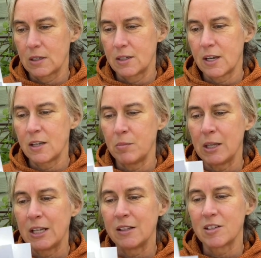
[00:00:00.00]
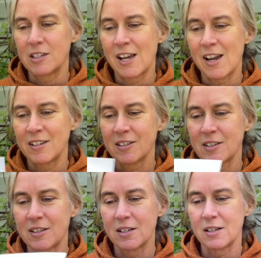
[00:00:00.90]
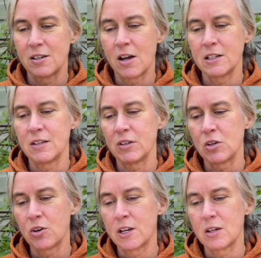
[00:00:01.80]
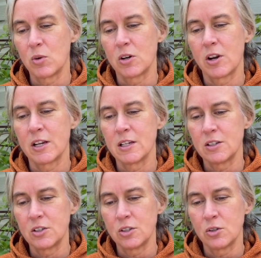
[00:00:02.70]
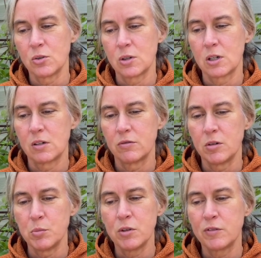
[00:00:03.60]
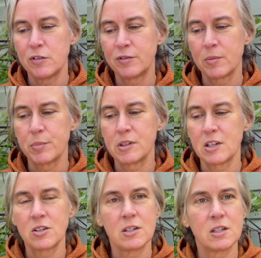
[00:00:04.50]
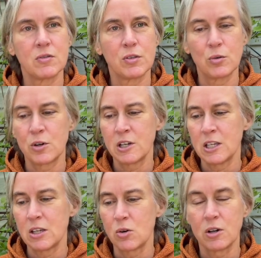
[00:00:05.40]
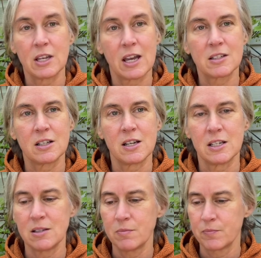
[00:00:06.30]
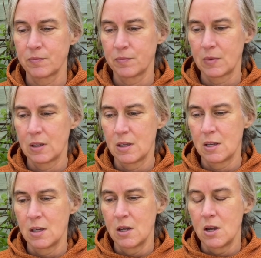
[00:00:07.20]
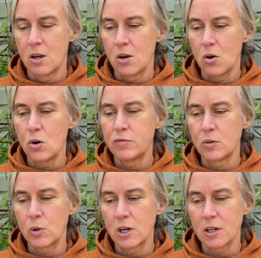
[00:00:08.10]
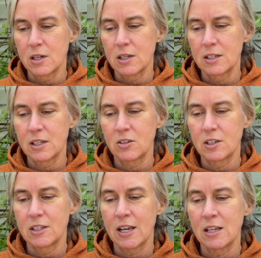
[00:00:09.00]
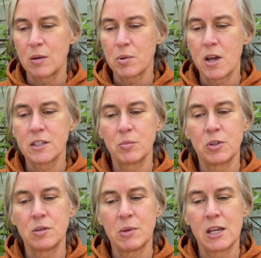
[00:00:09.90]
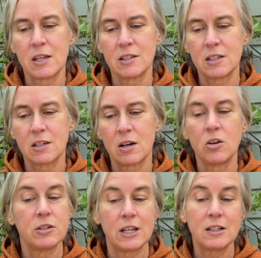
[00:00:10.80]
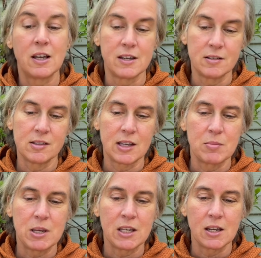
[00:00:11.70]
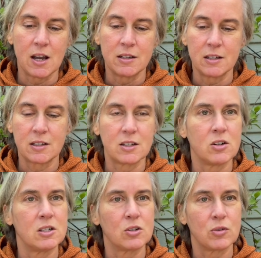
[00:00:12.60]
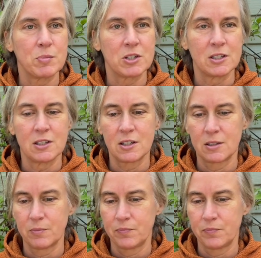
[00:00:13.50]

setting meaningless tasks, not giving credit where credit is due, removal from positions of authority or gaslighting, overwork, such as setting impossible demands, uh, deadlines, and making unnecessary disruptions,